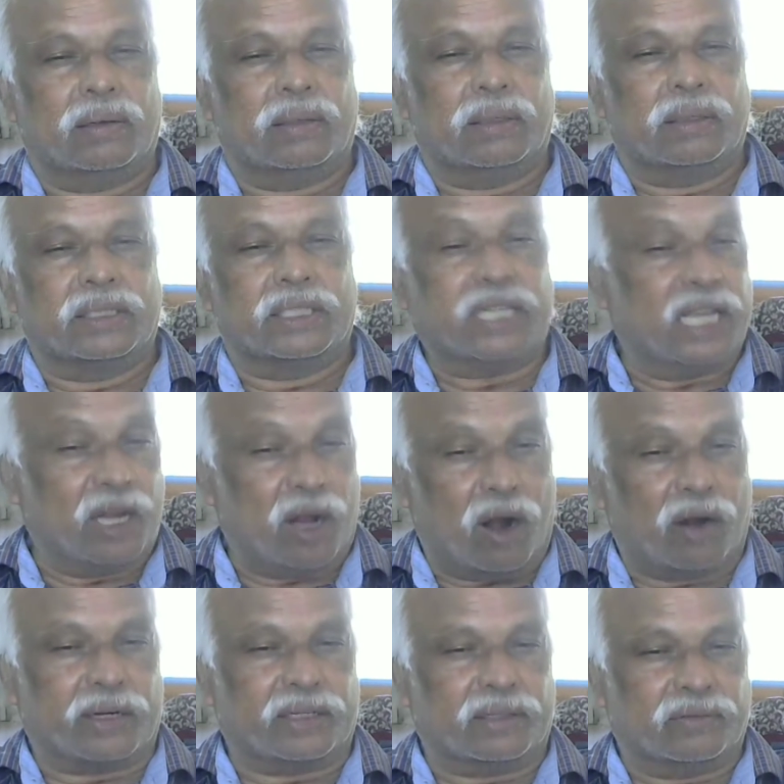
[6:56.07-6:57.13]
Sea
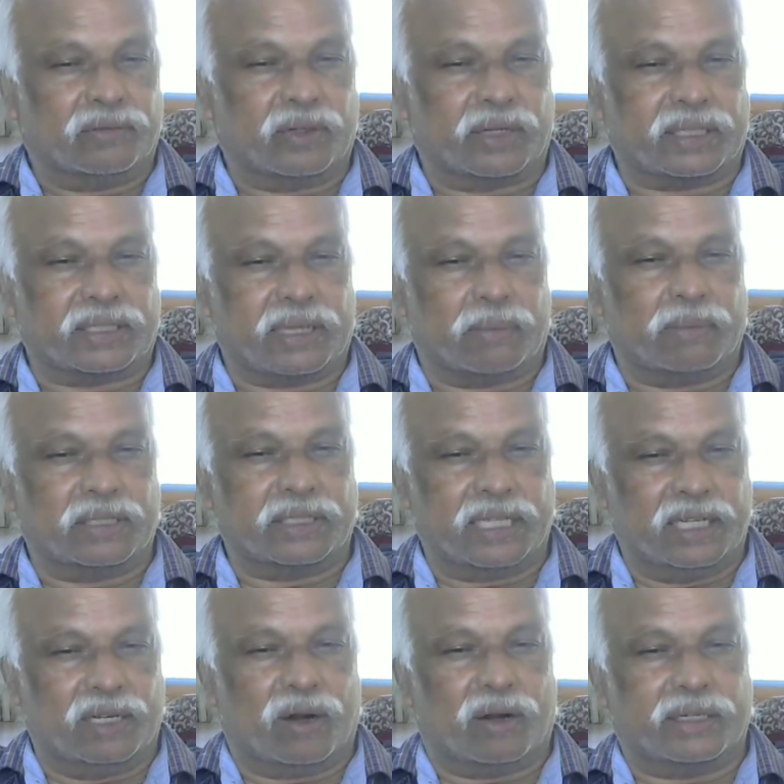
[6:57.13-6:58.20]
Lord, for example,
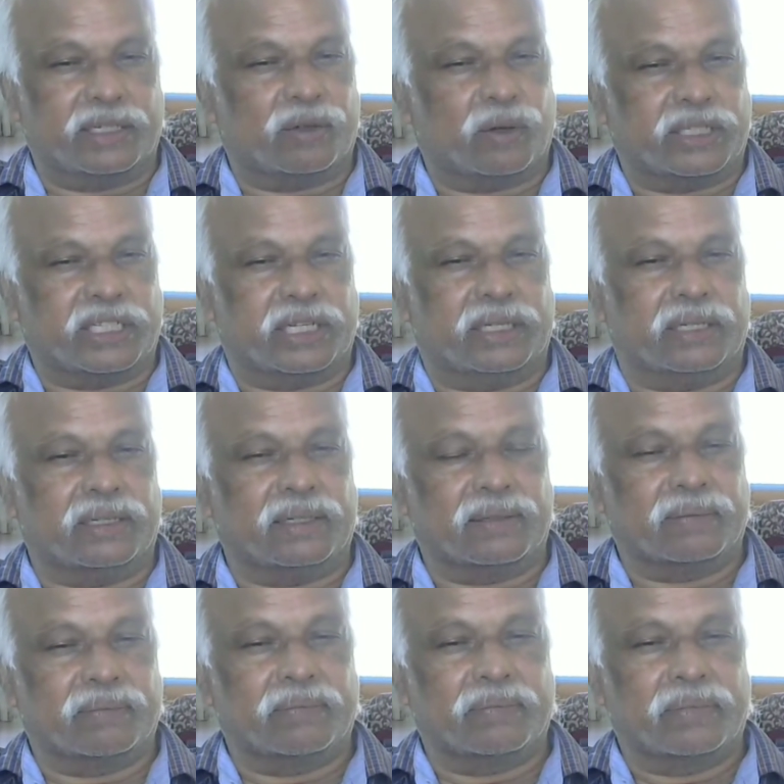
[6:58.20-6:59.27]
Sea Lord in Cochin.
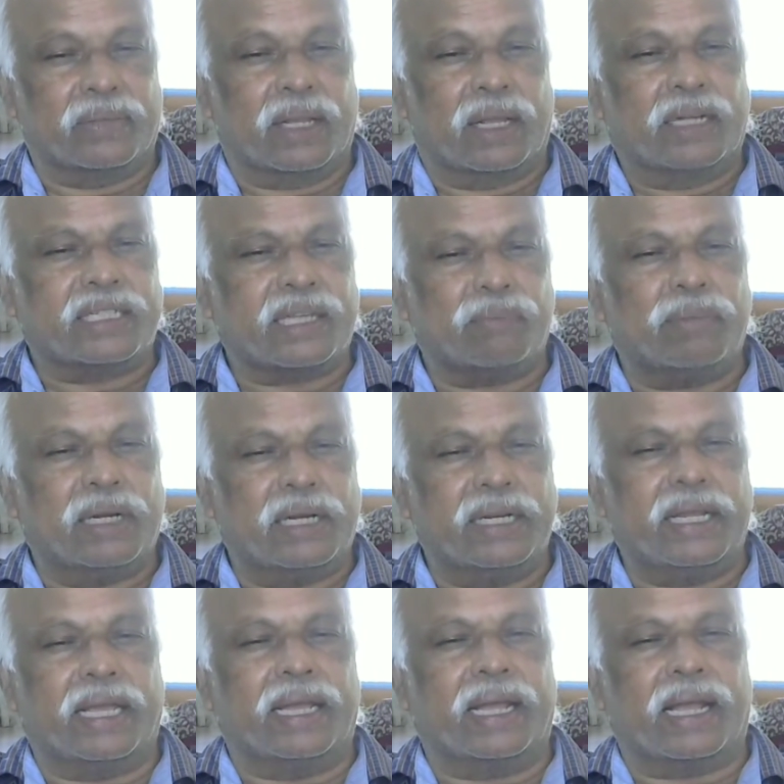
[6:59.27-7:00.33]
It's a
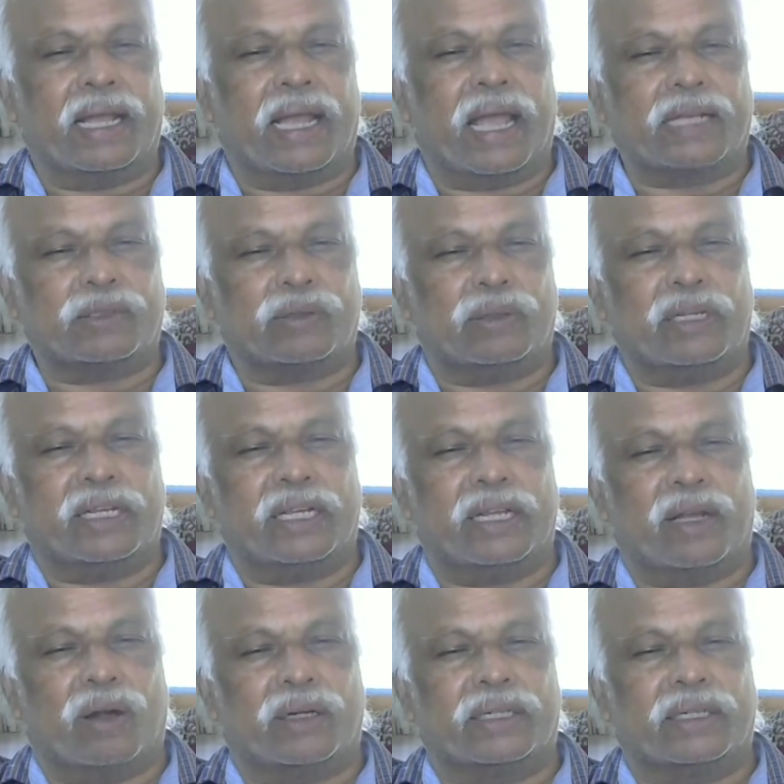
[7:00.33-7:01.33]
building actually on